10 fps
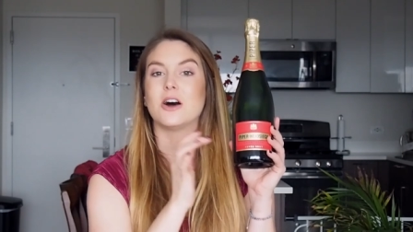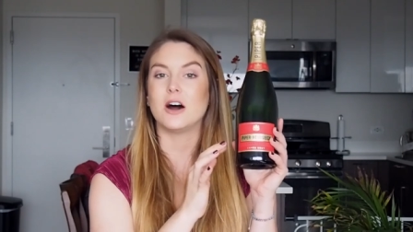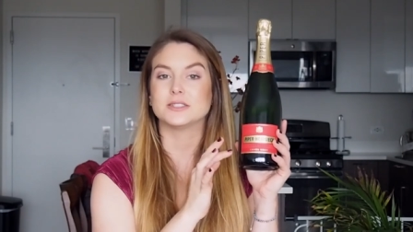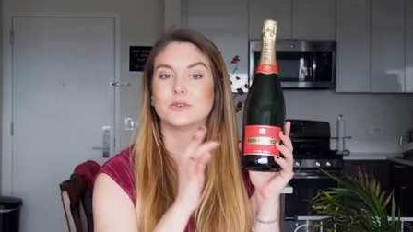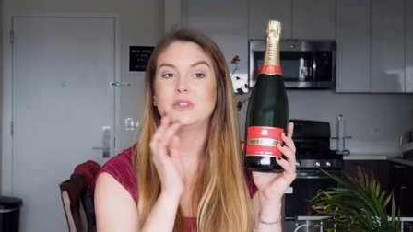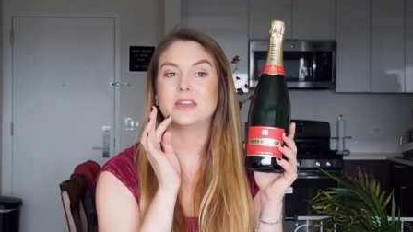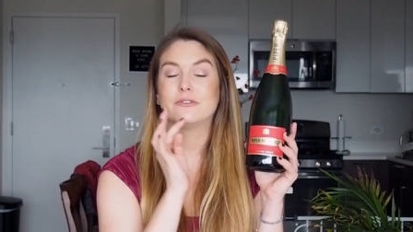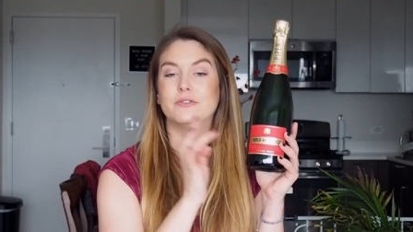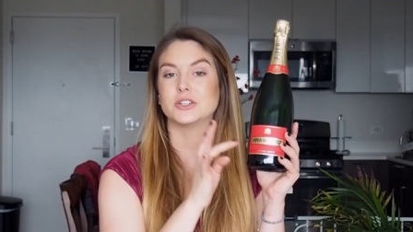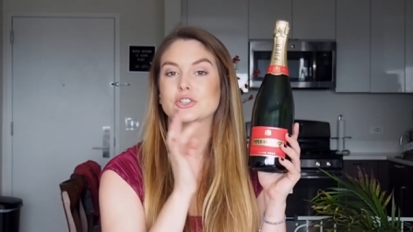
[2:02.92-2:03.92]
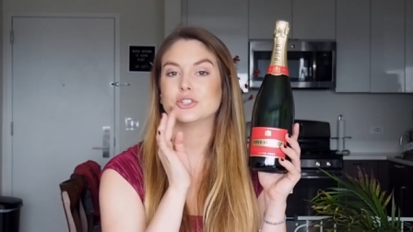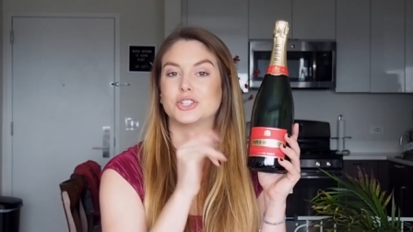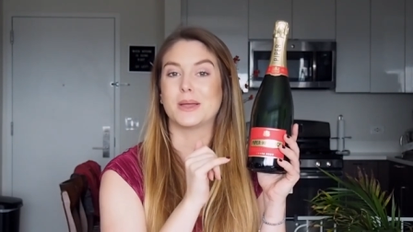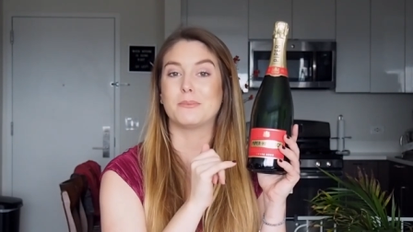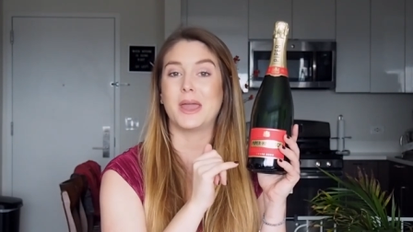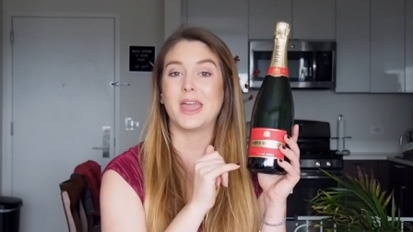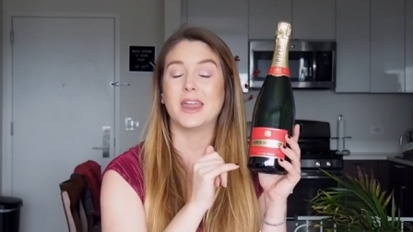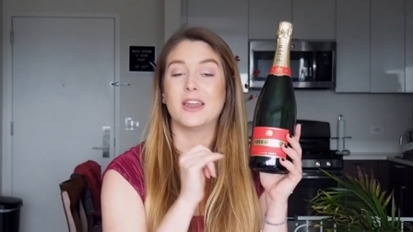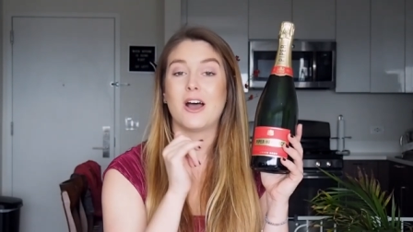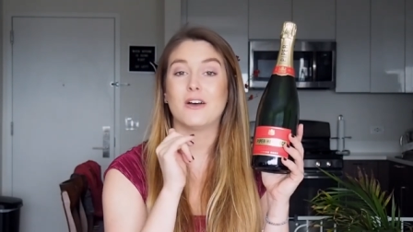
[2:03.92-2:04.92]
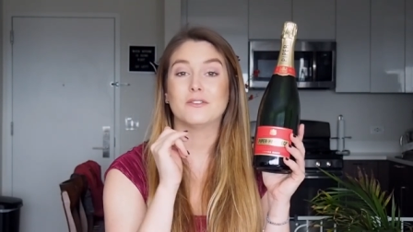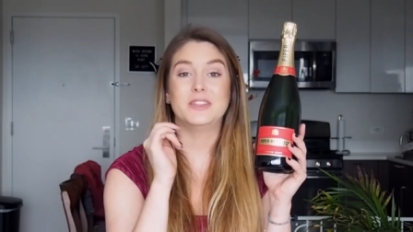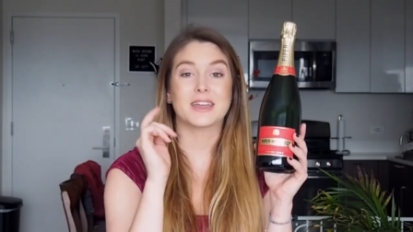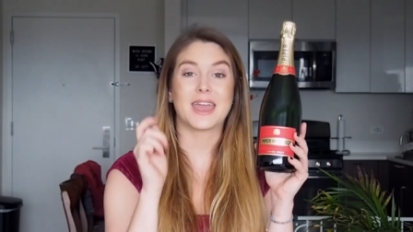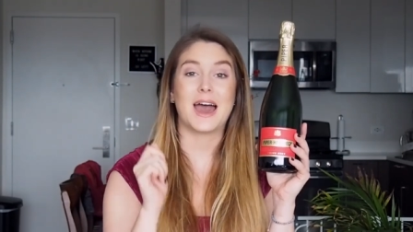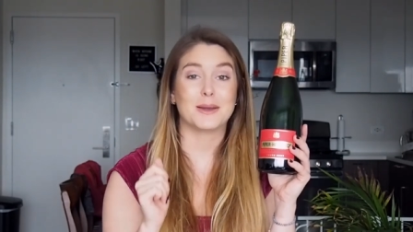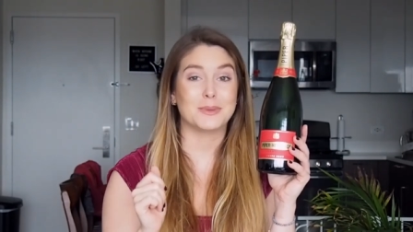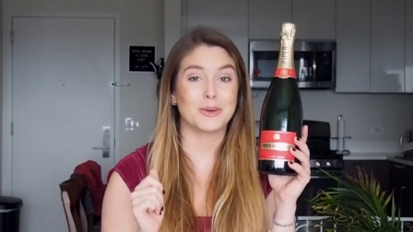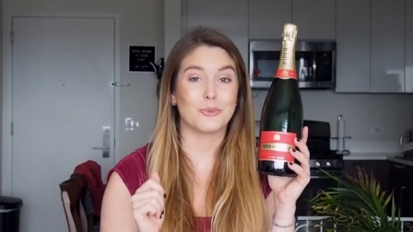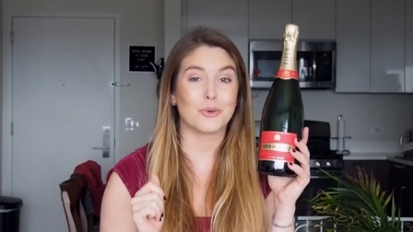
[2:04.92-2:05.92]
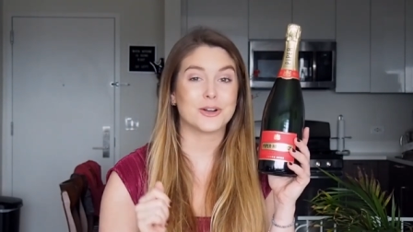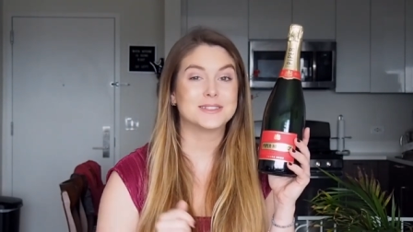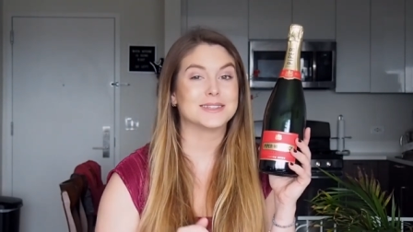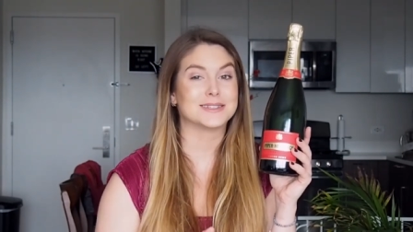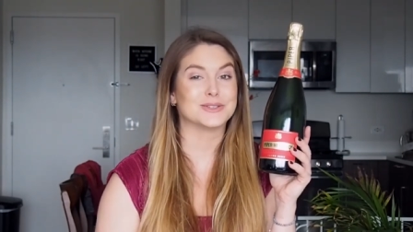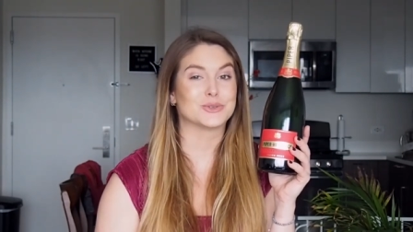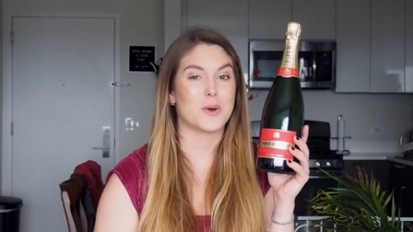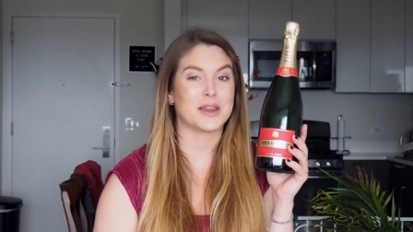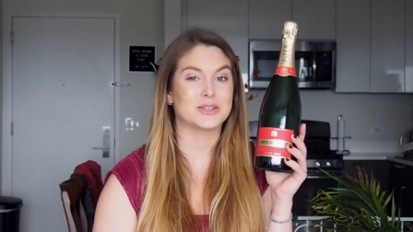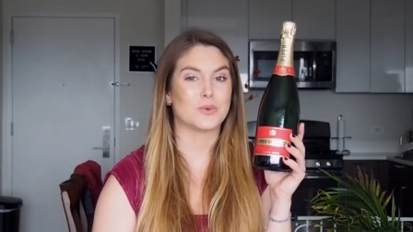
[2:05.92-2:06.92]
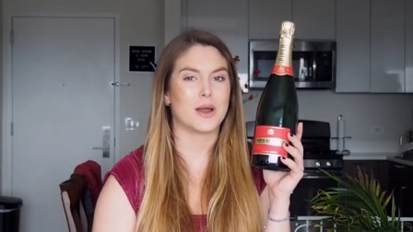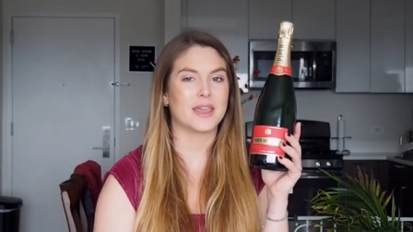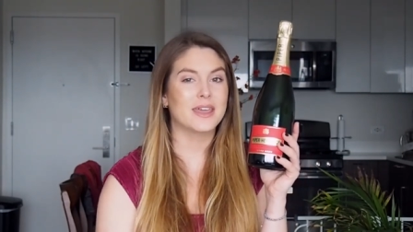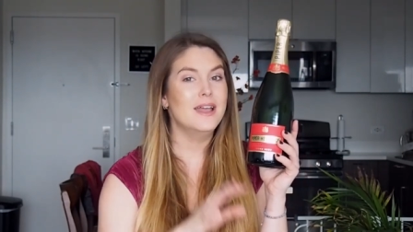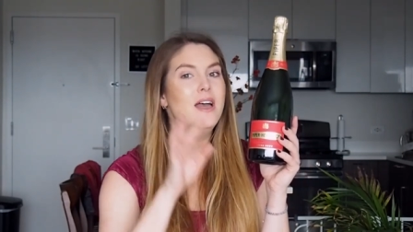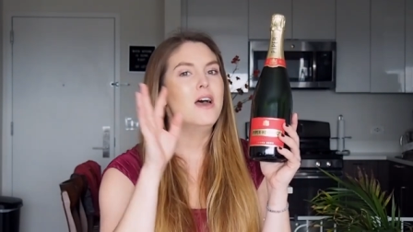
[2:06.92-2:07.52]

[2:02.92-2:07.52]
also the official champagne of the Academy Awards until 2020.